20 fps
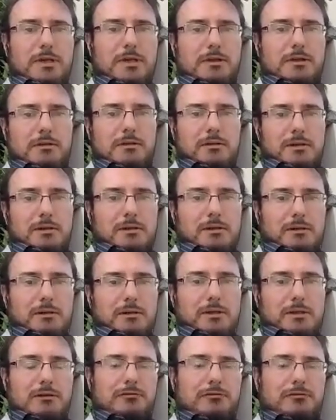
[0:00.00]
so-called
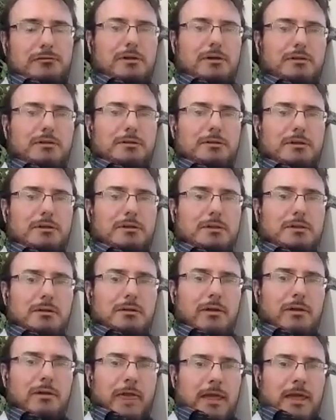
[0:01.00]
Mujahideen
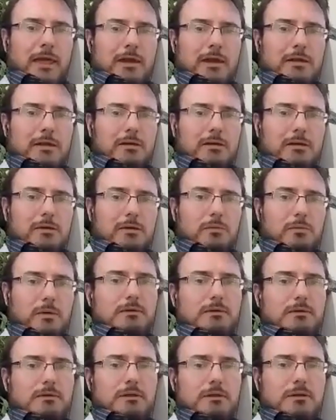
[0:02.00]
in
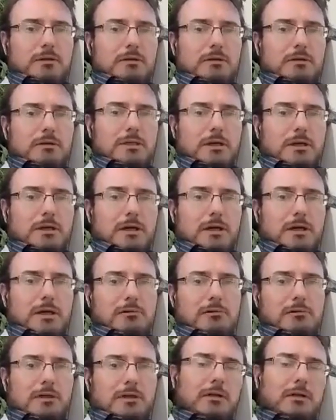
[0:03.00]
Afghanistan. Uh,
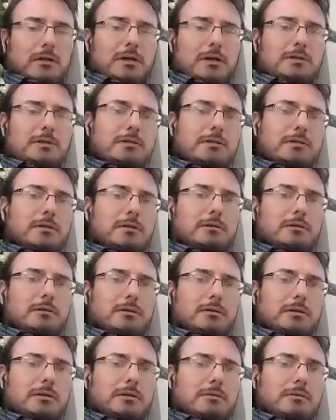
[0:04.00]
when the
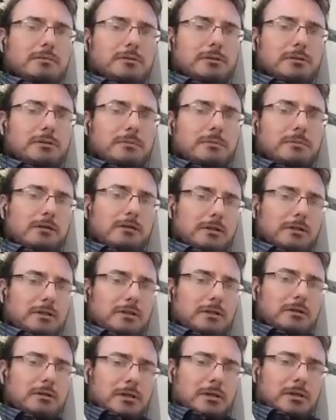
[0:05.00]
CIA realized that
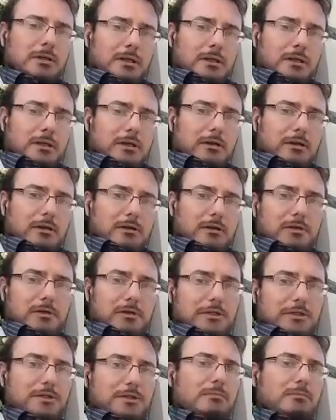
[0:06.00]
the
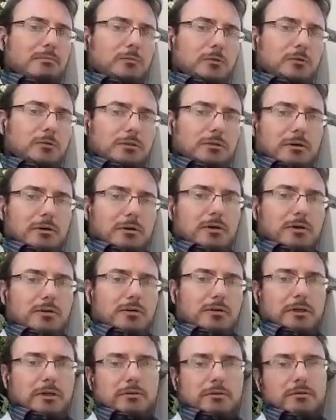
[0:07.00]
Somali uh,
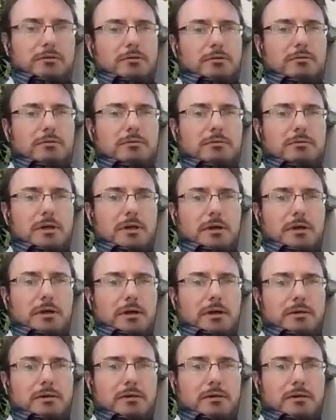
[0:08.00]
regime was not
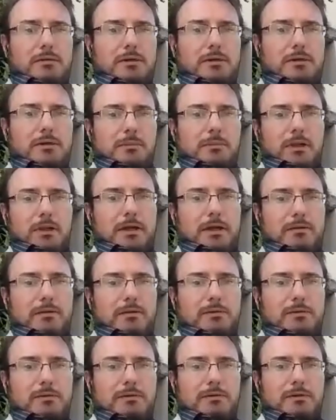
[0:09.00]
going to
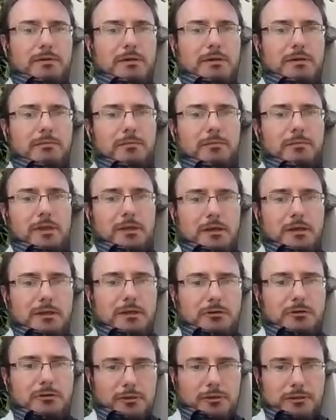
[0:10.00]
uh, comply
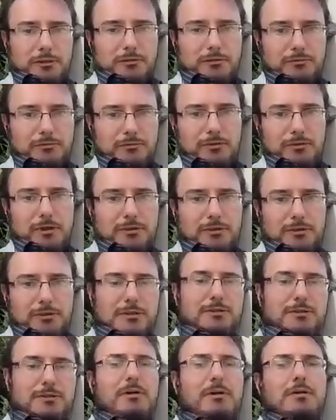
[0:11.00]
with the
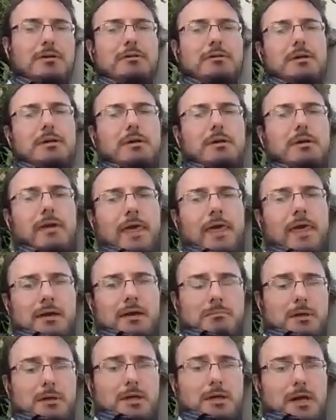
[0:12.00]
interests of the
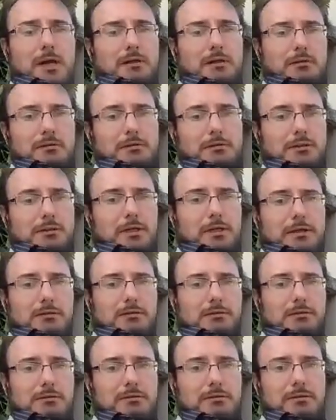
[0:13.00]
USSR, they began
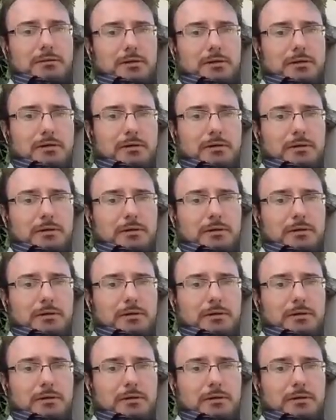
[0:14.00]
to send